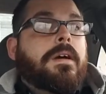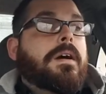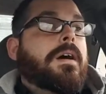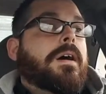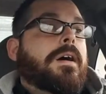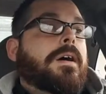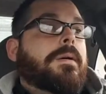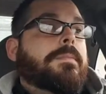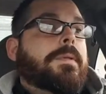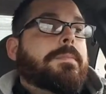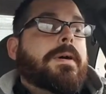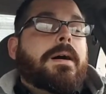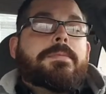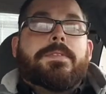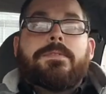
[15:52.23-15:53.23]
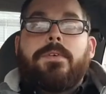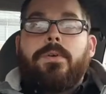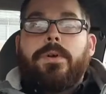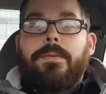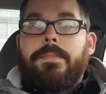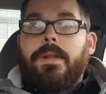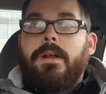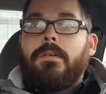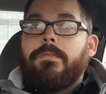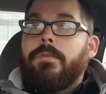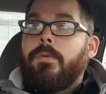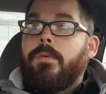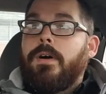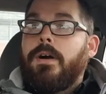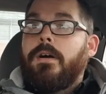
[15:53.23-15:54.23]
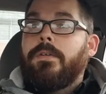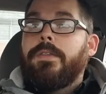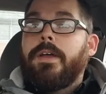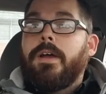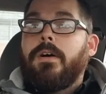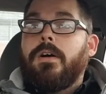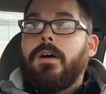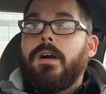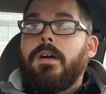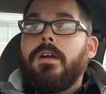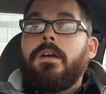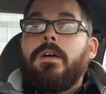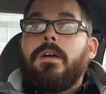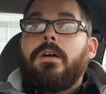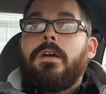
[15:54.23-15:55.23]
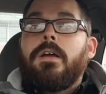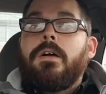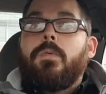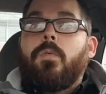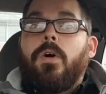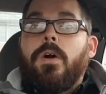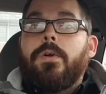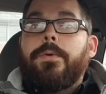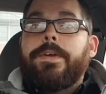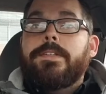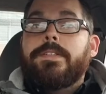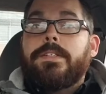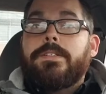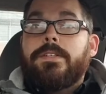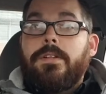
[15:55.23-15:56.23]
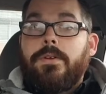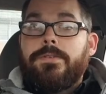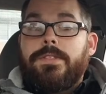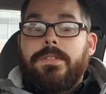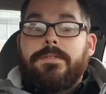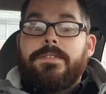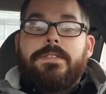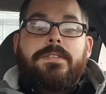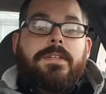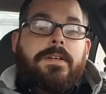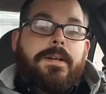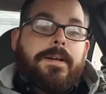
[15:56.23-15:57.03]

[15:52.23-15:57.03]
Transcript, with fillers: Um, the pops have already been out for a while. They are Walgreens exclusives.